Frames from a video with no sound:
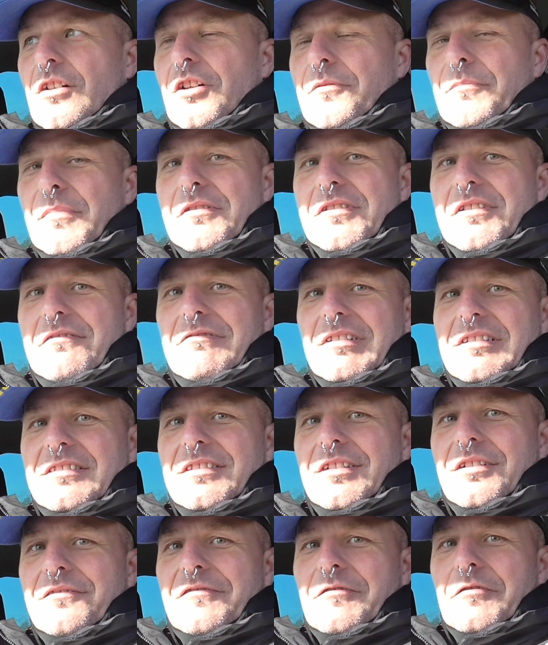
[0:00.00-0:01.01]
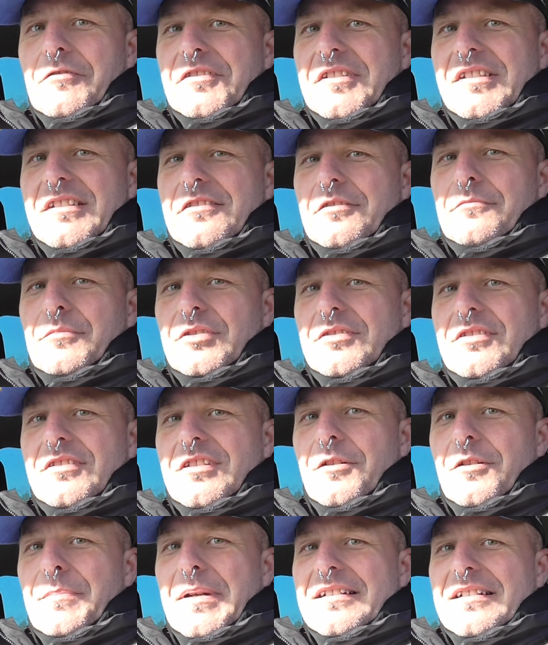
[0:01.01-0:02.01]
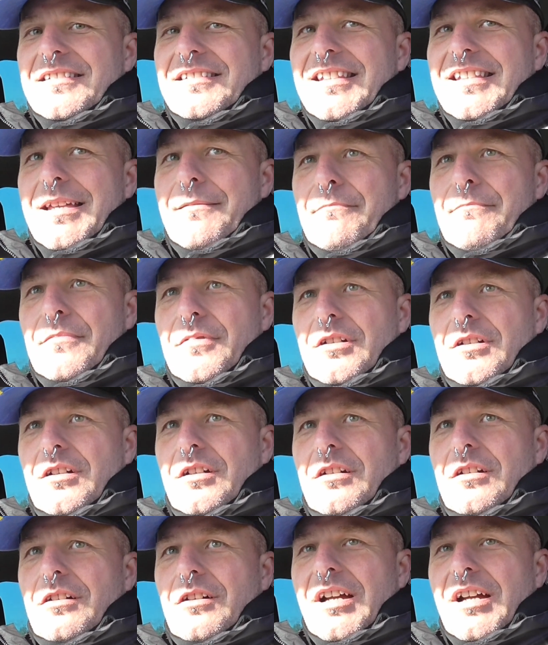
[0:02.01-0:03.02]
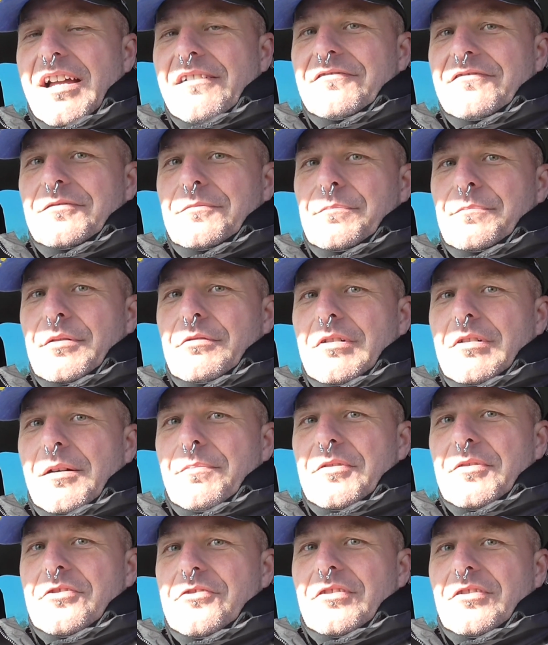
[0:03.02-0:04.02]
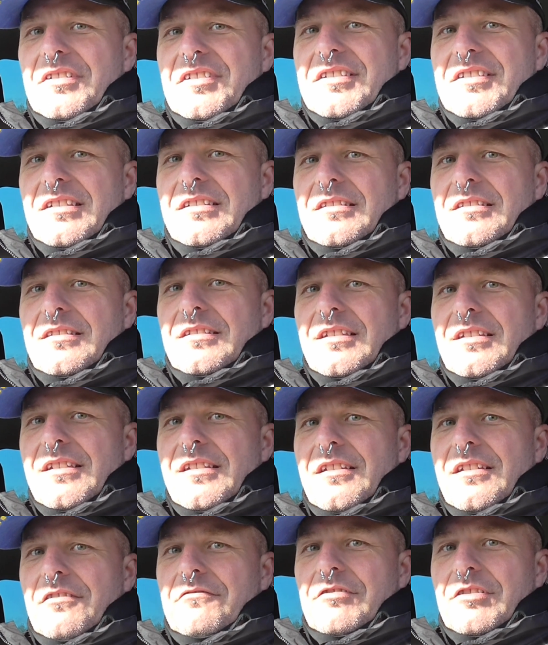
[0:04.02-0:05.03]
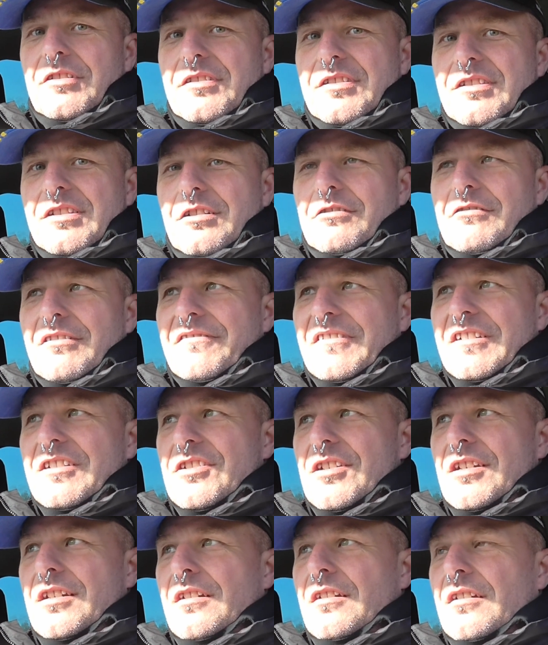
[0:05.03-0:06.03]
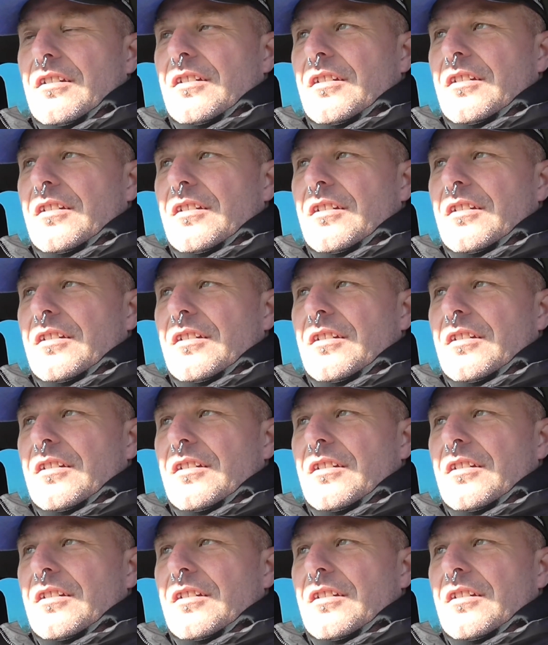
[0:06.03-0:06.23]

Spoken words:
I mostly run Novarossi, so I might just go back to them. I haven't built up a trust in the Orion CRF engine,